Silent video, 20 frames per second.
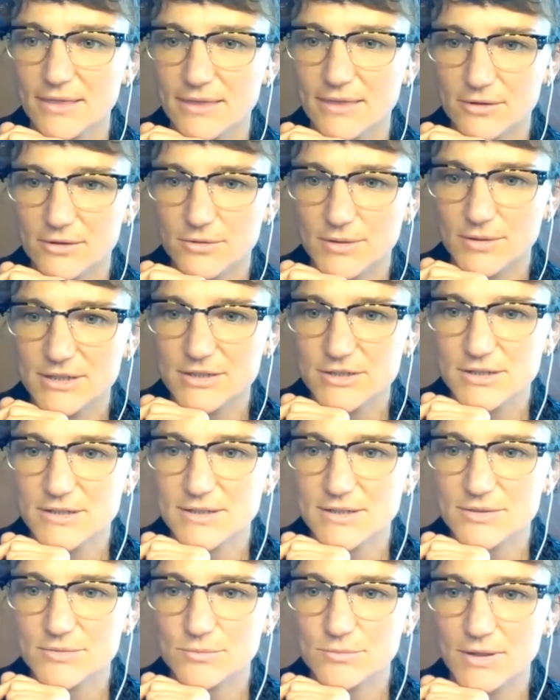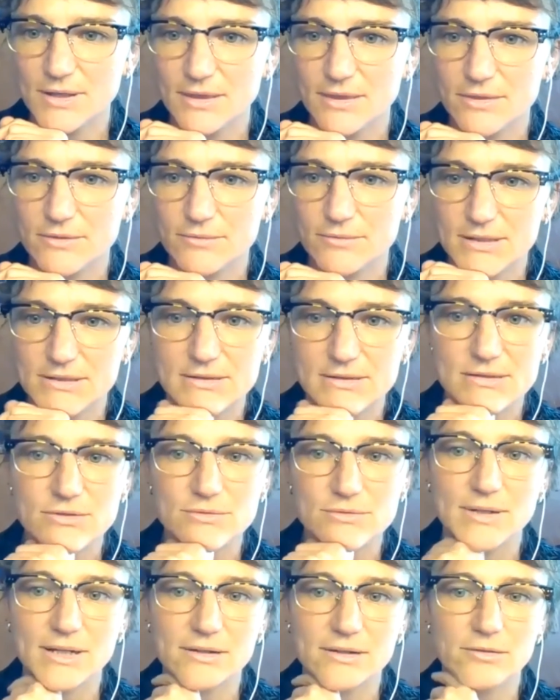the question is, what threats
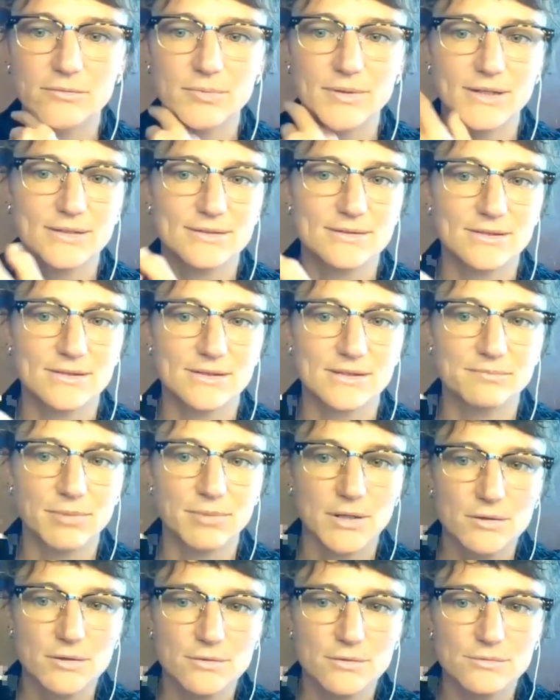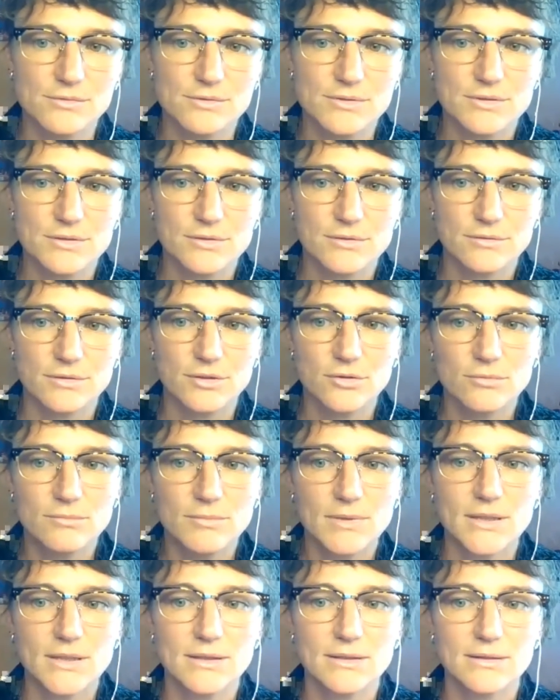do microplastics pose to
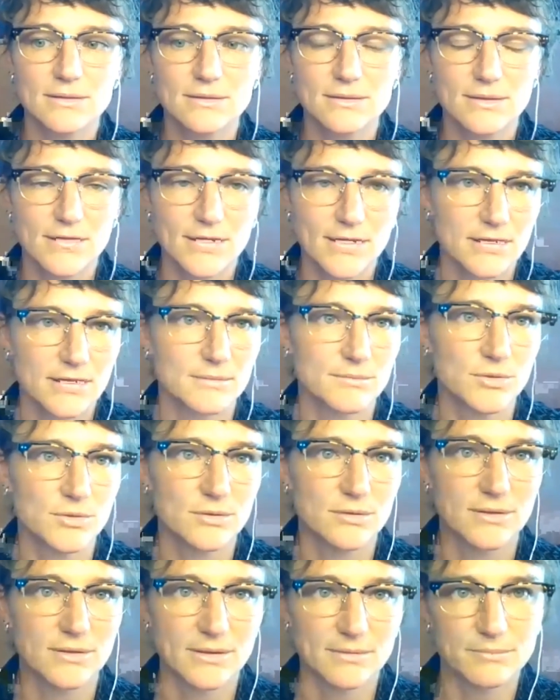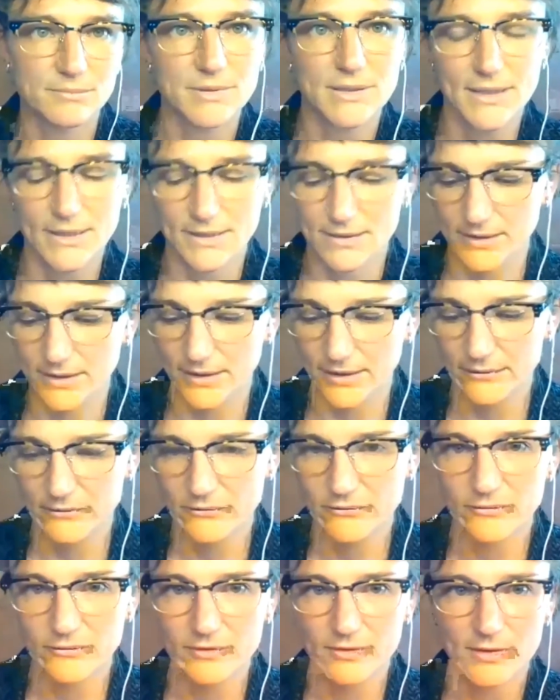human, animal, and plant
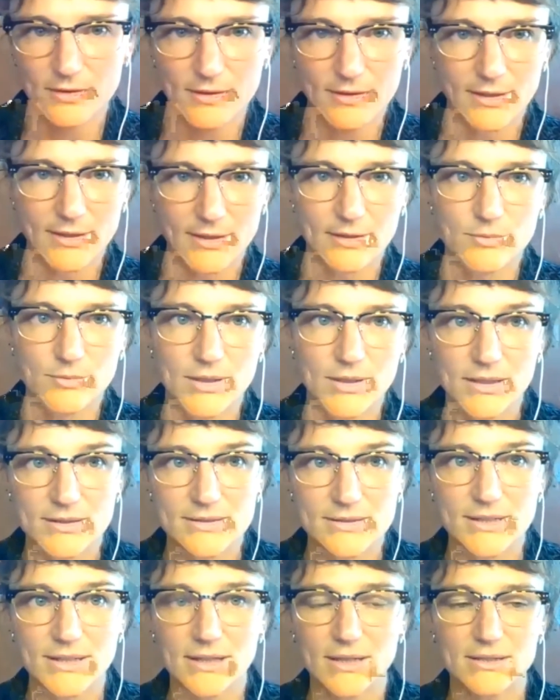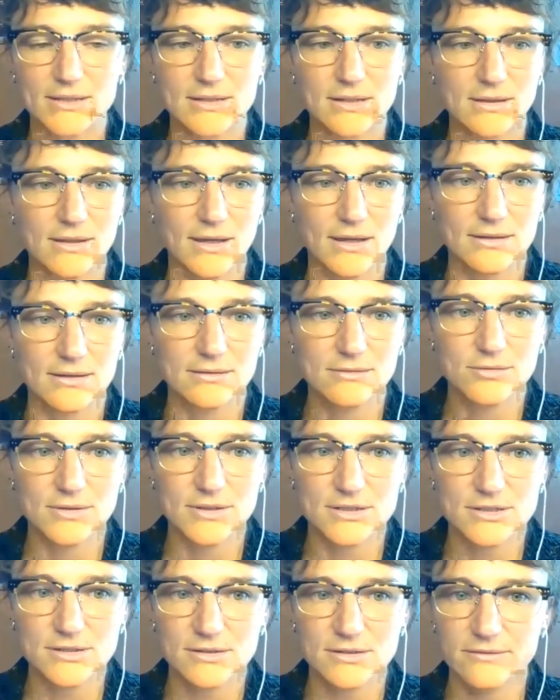life? And then we can dig into that
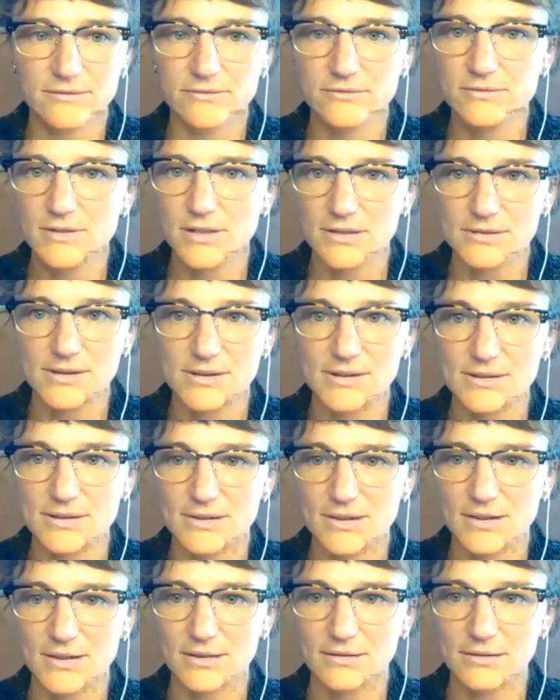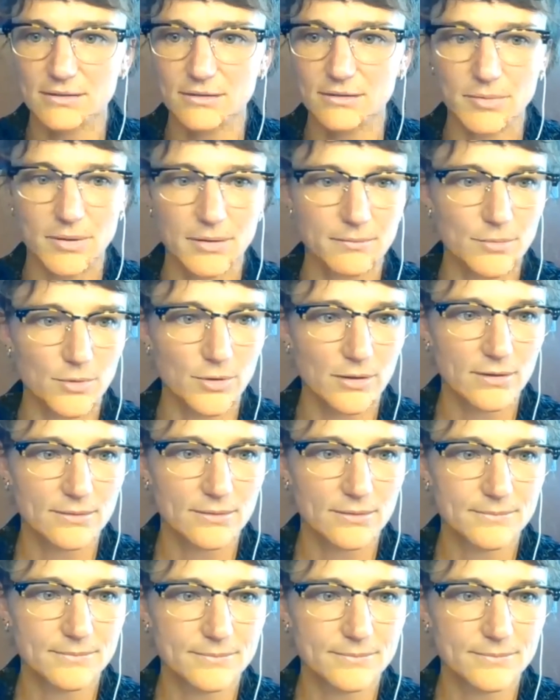question of toxicity a little bit more.